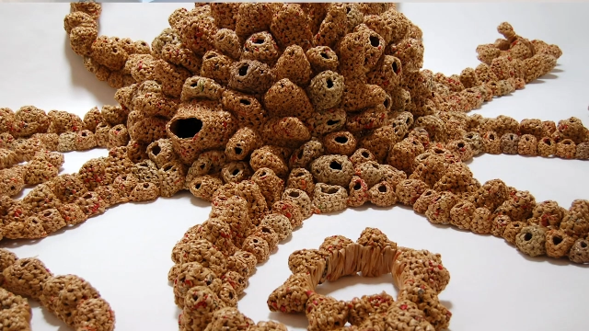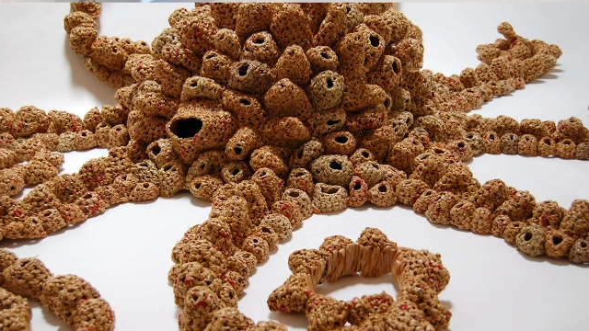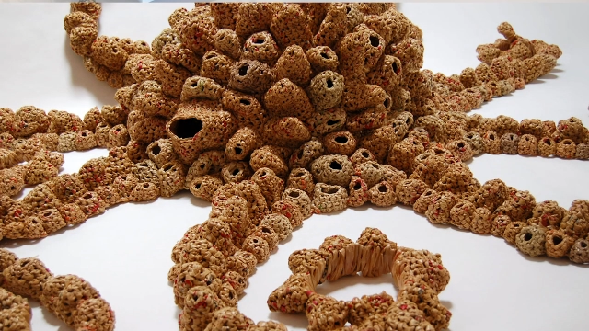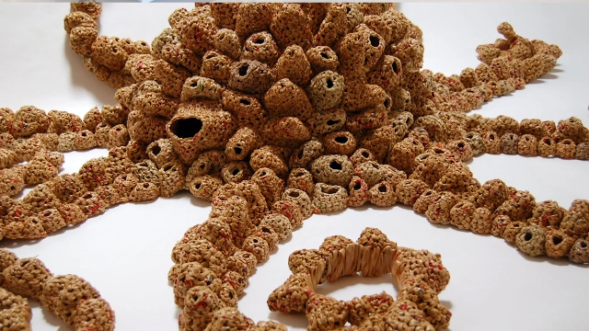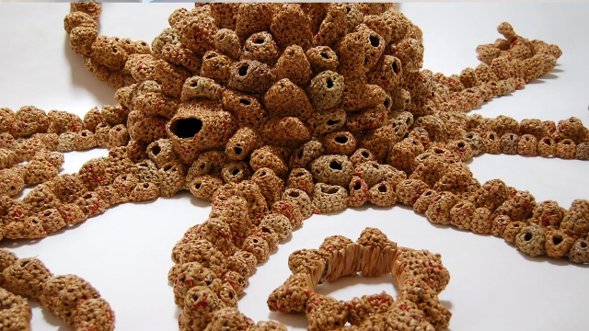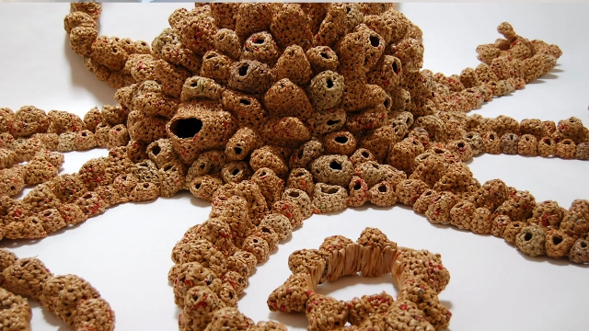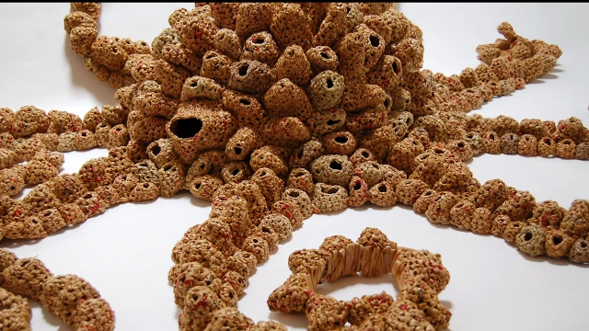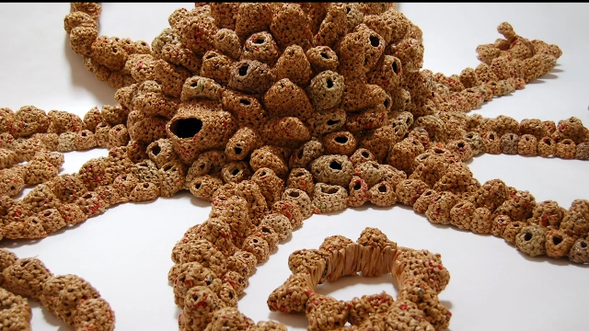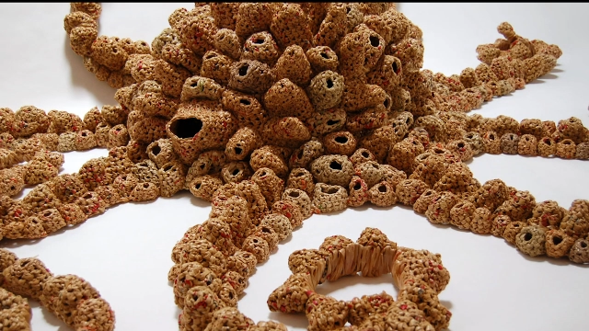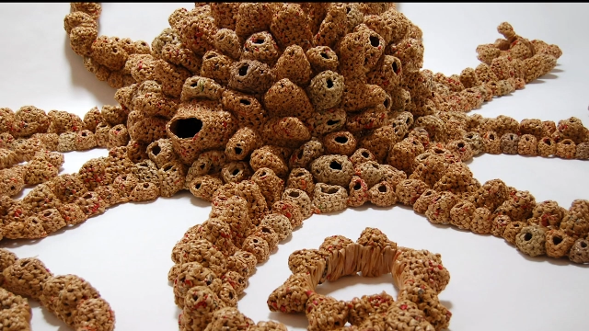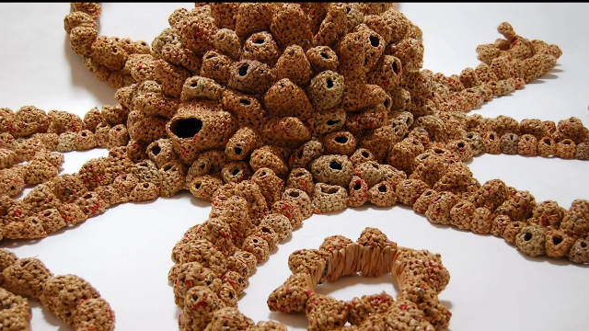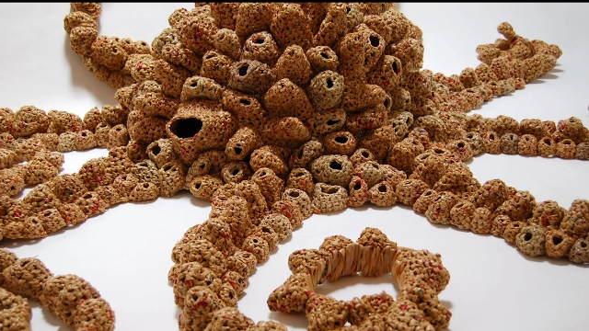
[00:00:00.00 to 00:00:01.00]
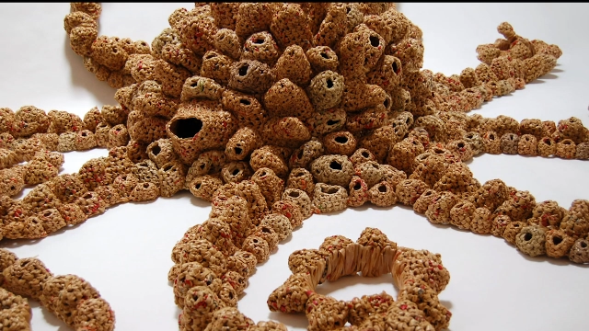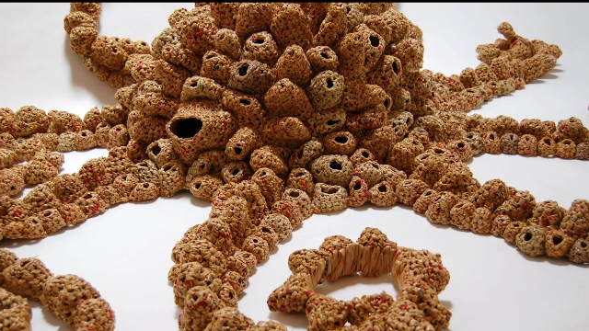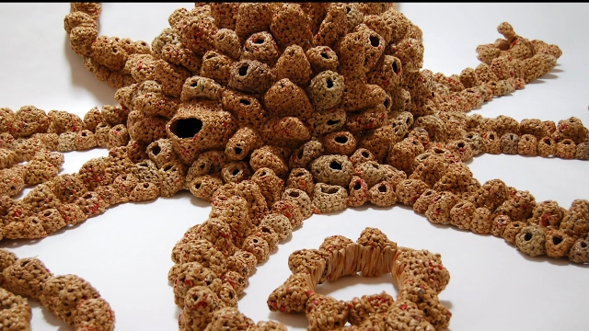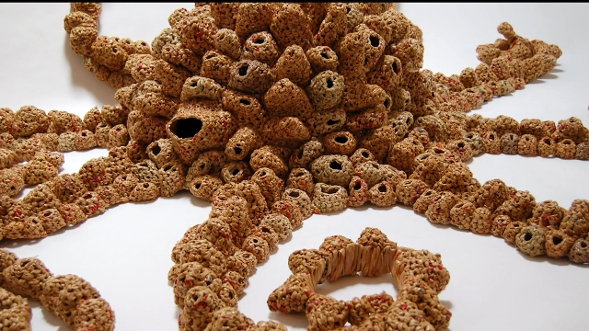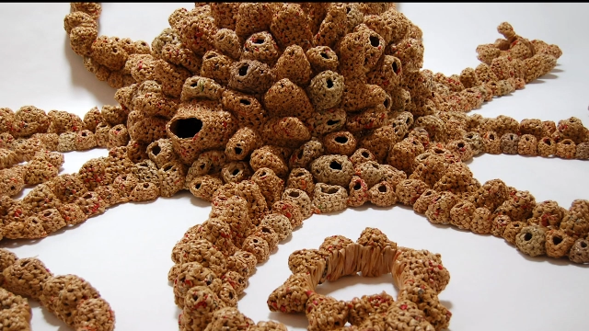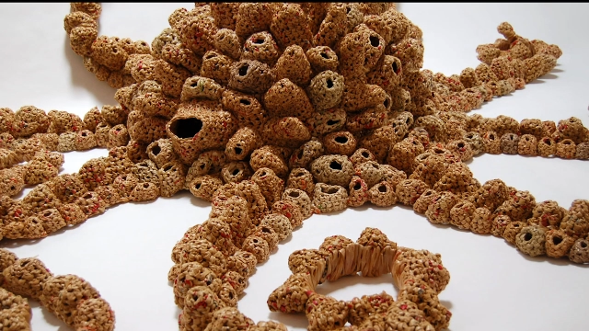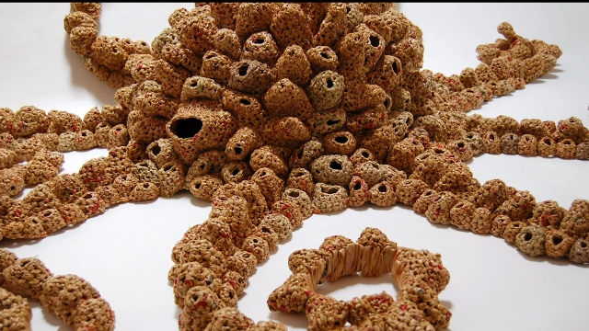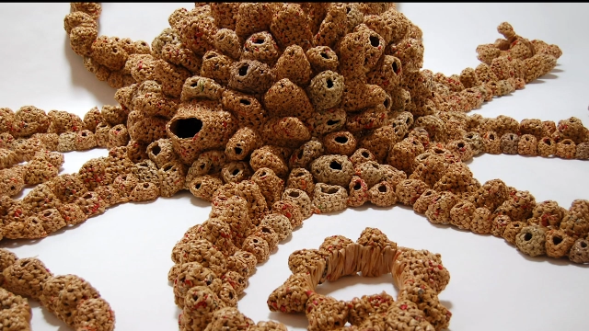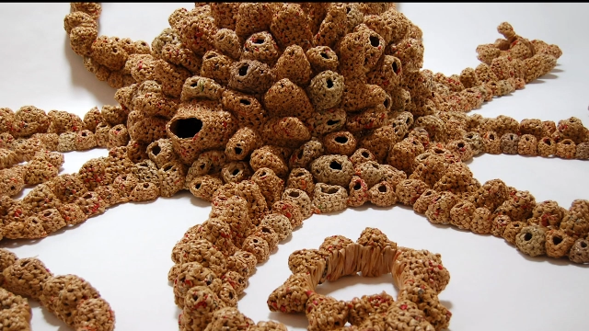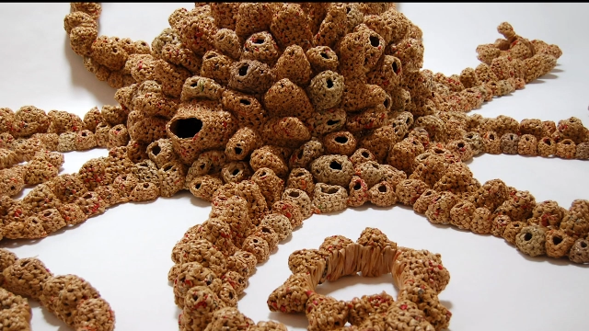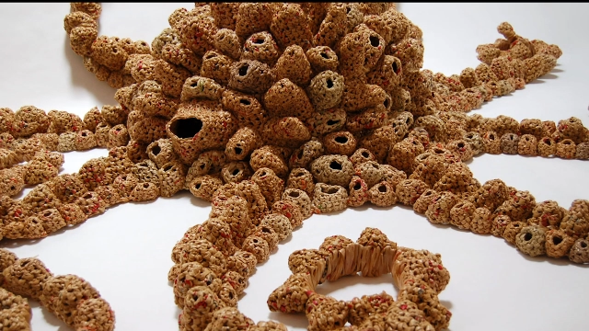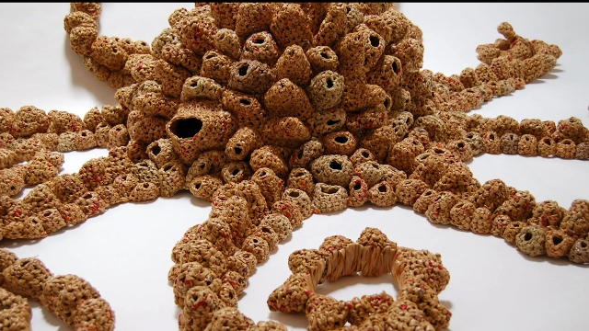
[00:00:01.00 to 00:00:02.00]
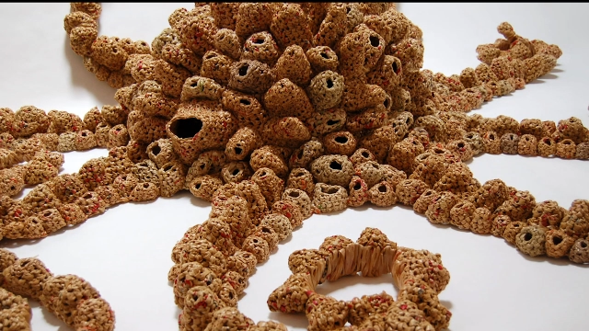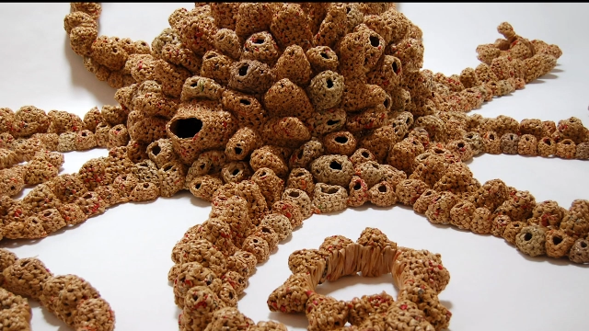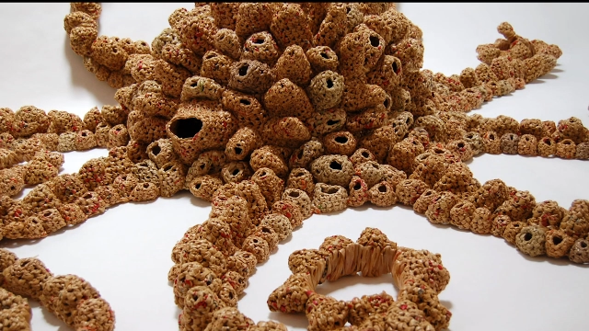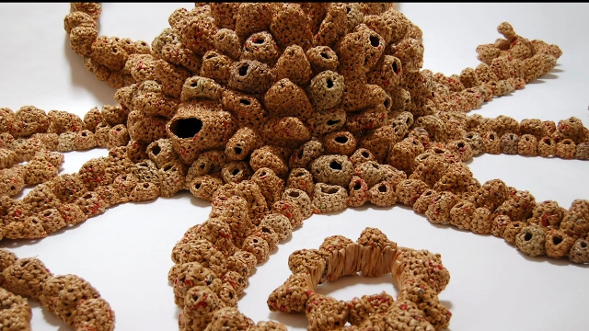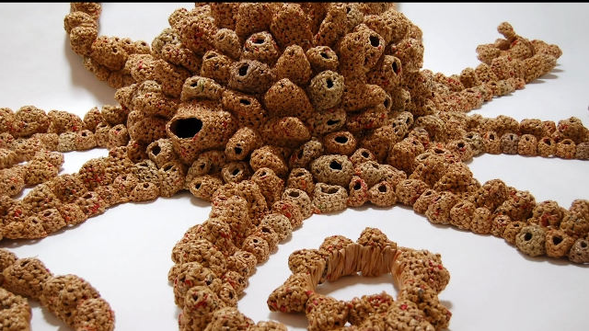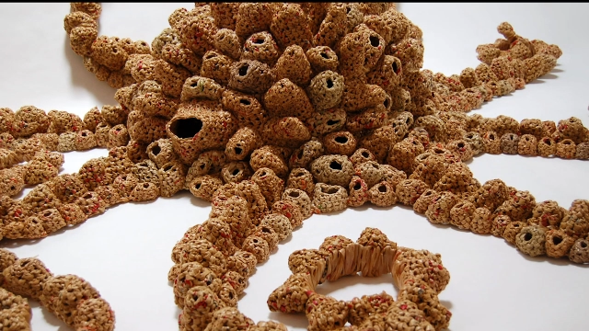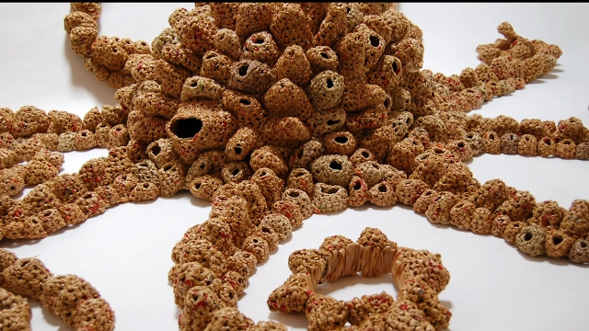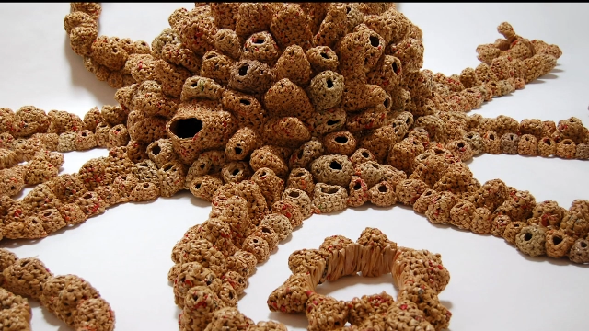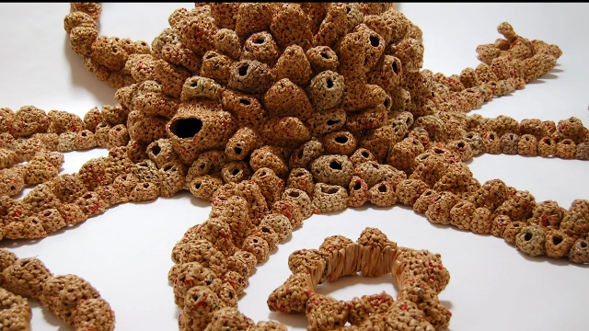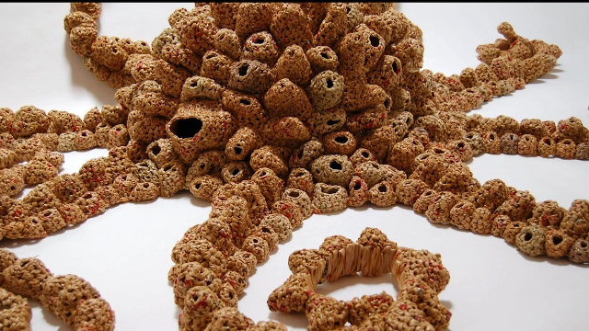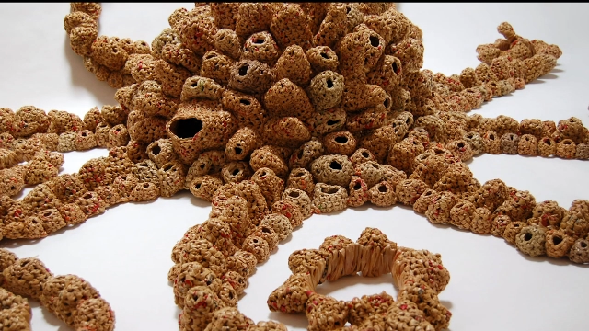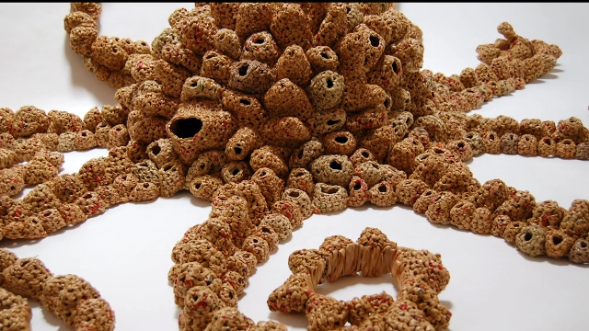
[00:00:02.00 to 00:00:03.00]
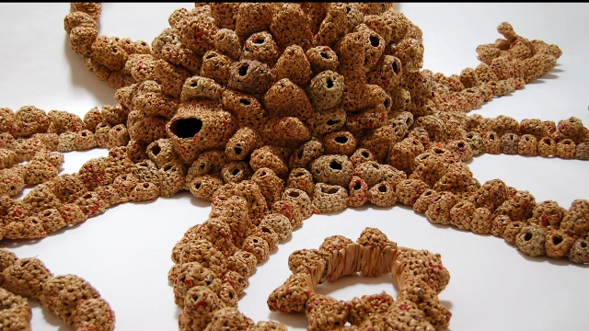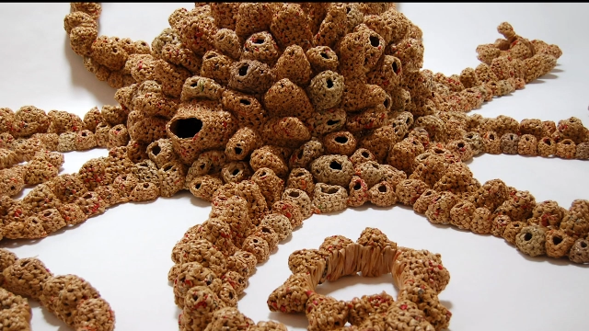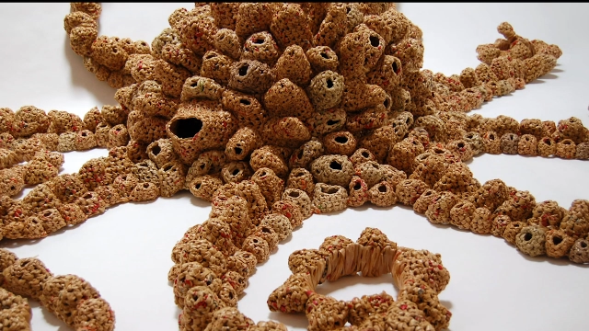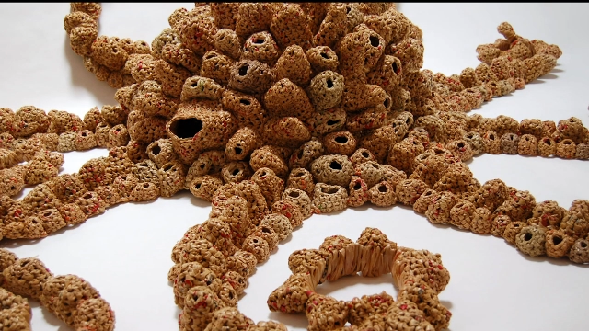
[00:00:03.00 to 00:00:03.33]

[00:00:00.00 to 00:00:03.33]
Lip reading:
(no speaker visible)